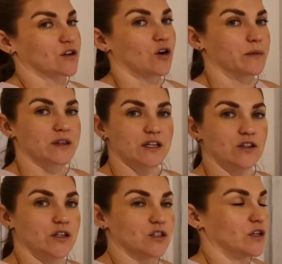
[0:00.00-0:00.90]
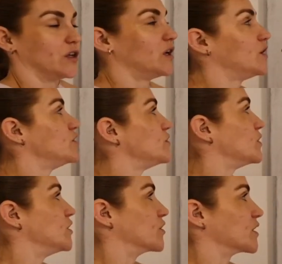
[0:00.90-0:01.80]
a common thing you need to do
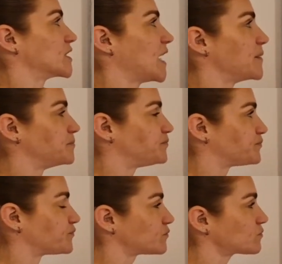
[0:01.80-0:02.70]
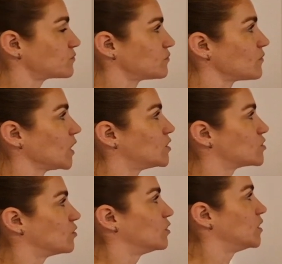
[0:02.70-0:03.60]
in your exam.
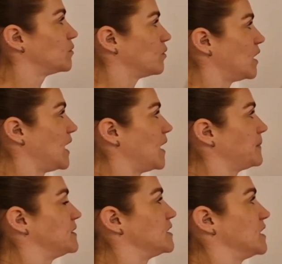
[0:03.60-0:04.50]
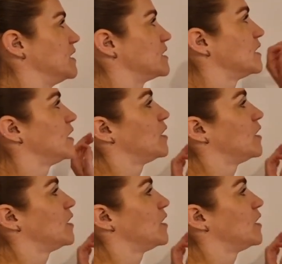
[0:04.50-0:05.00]
So what happens is